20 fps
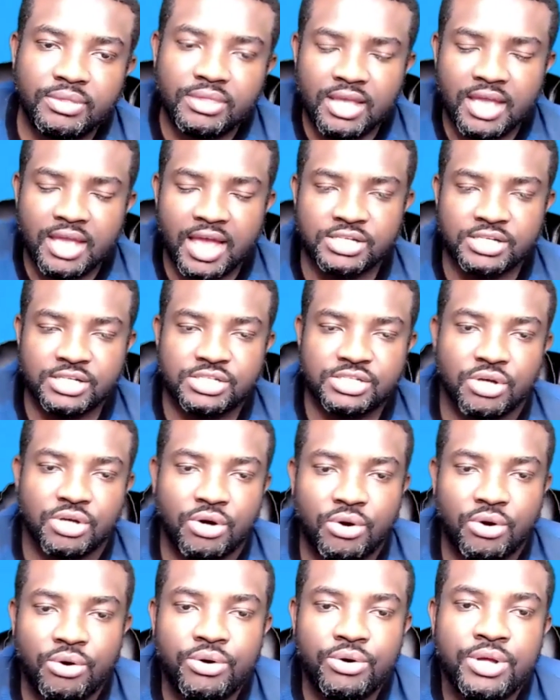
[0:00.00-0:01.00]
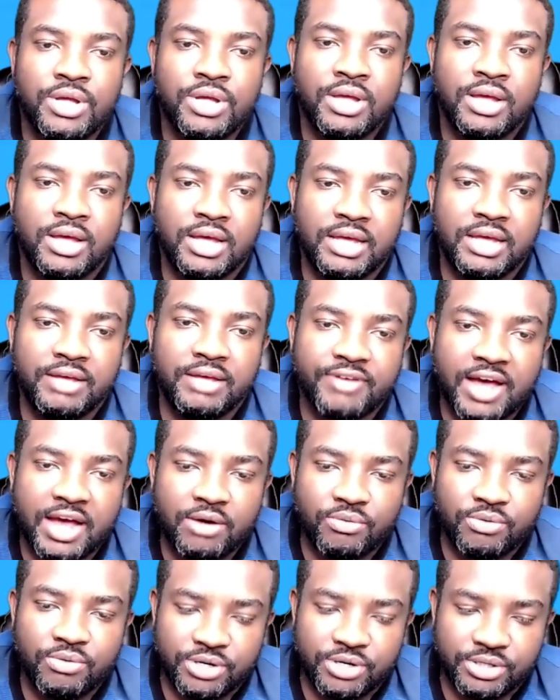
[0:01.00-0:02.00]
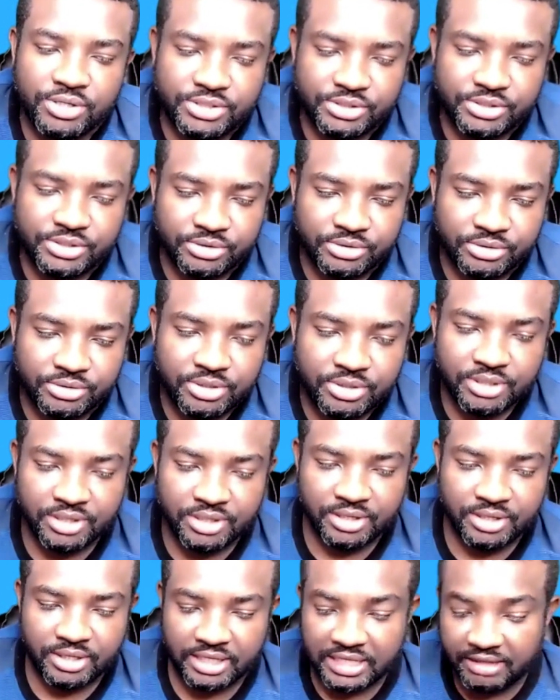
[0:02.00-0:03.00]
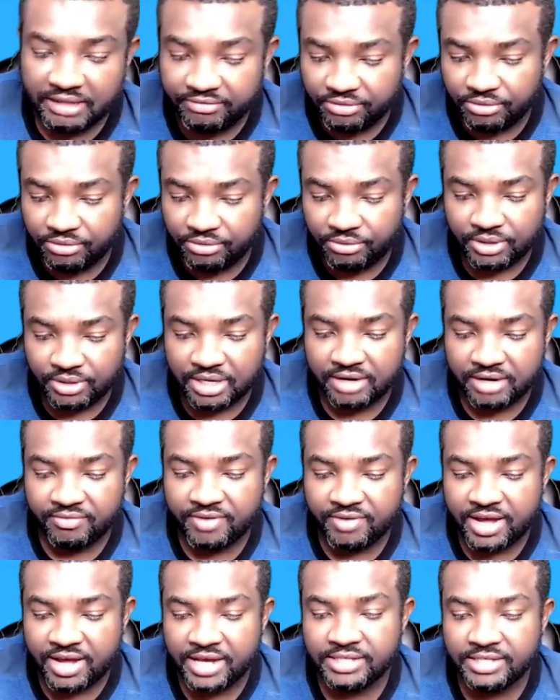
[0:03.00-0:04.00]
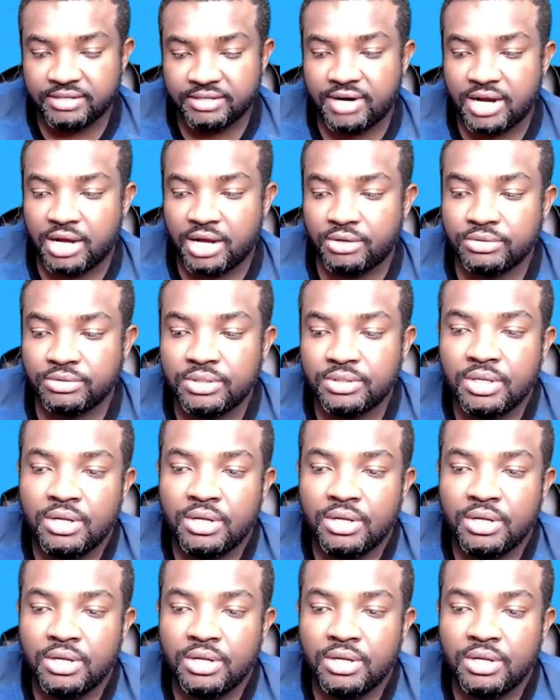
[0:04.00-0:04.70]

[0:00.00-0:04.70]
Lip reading: And so if I were to give you an advice around